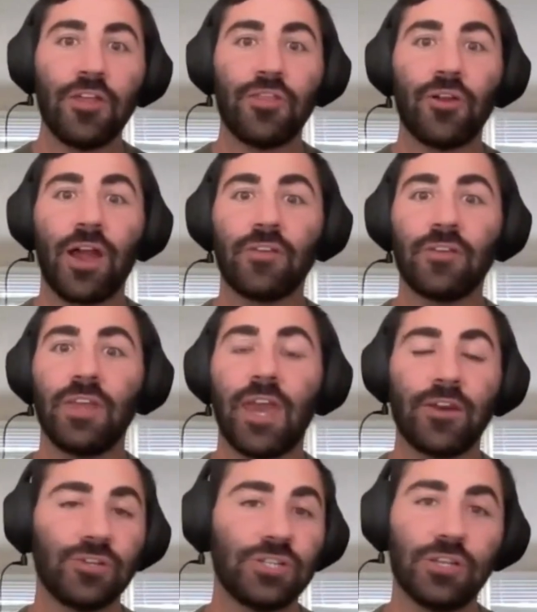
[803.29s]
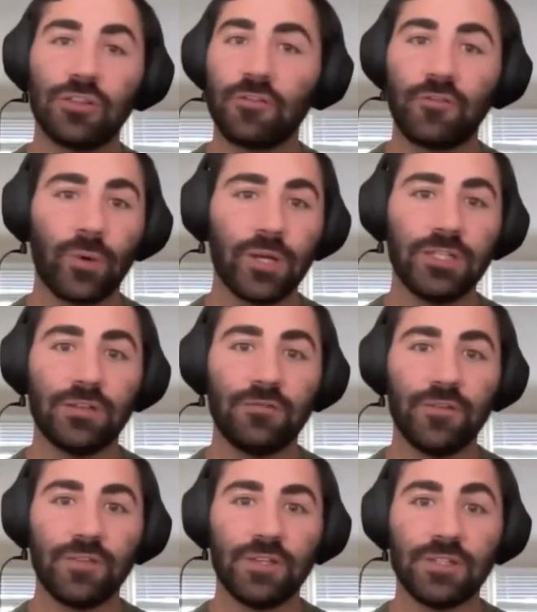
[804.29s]
They're having the energy in their 40s and
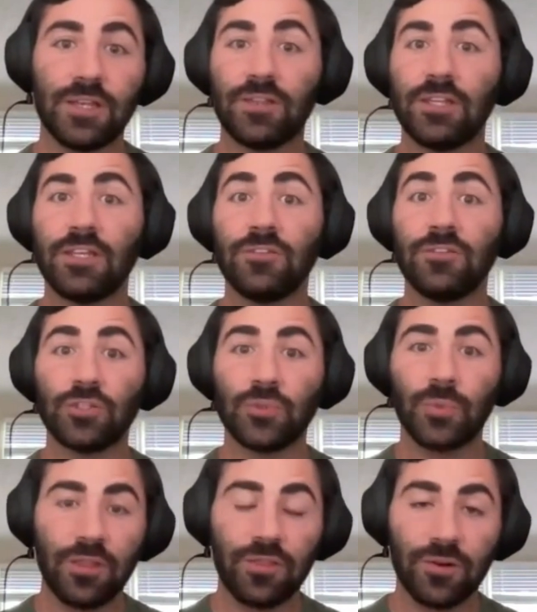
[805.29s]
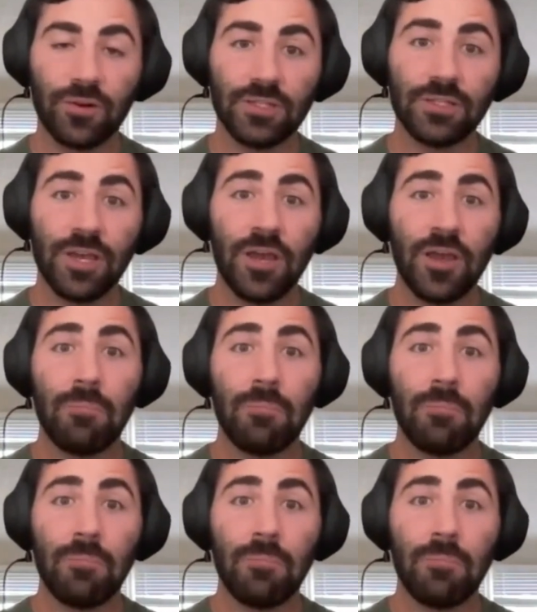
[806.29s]
50s that they did in their 20s, 30s,